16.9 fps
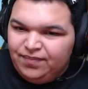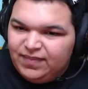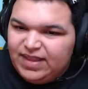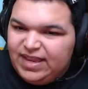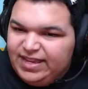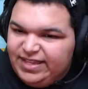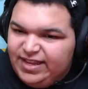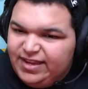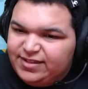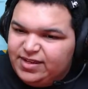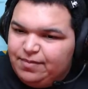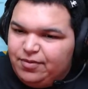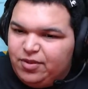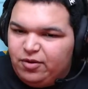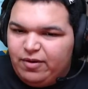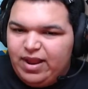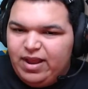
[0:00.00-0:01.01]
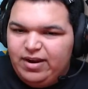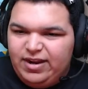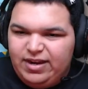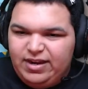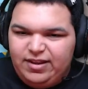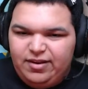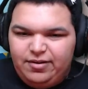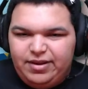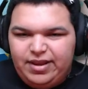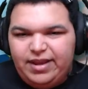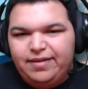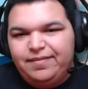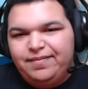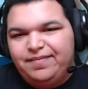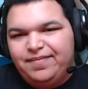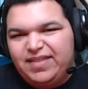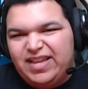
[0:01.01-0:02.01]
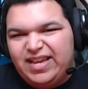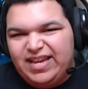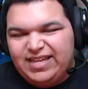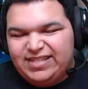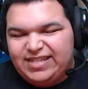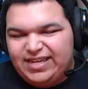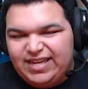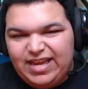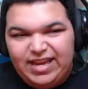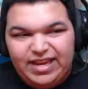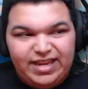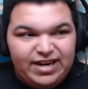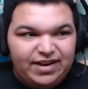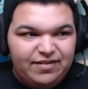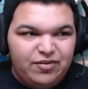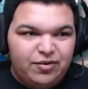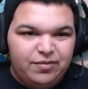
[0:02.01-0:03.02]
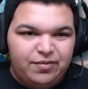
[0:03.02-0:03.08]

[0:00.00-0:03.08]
It digs up the ground and okay. I guess I can never